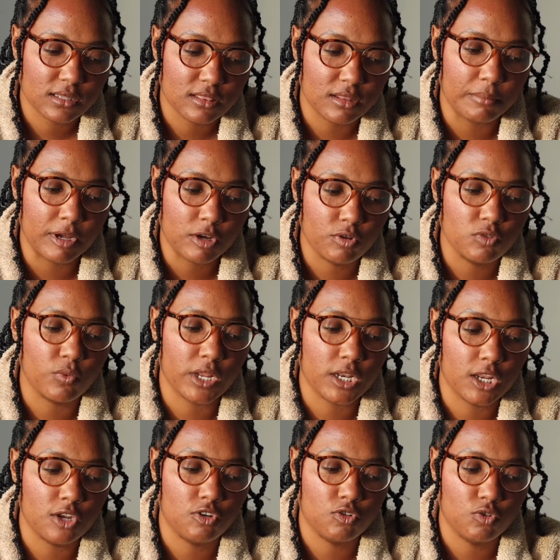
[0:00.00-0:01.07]
The book was
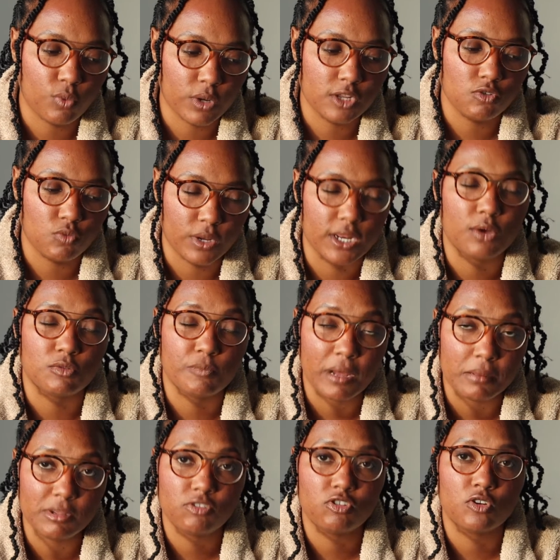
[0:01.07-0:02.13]
written in 2020. It was
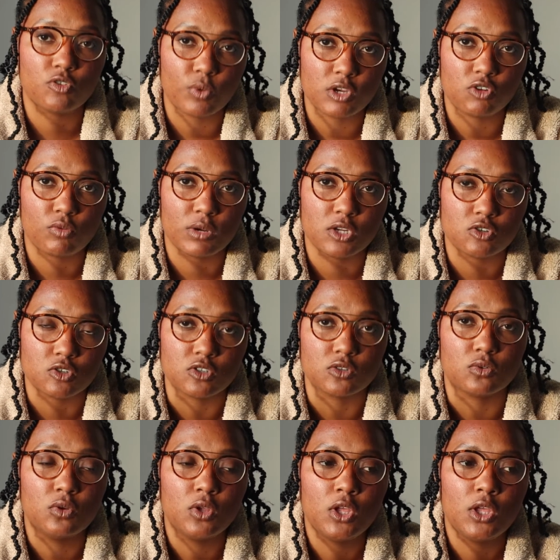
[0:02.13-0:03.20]
published in 2022.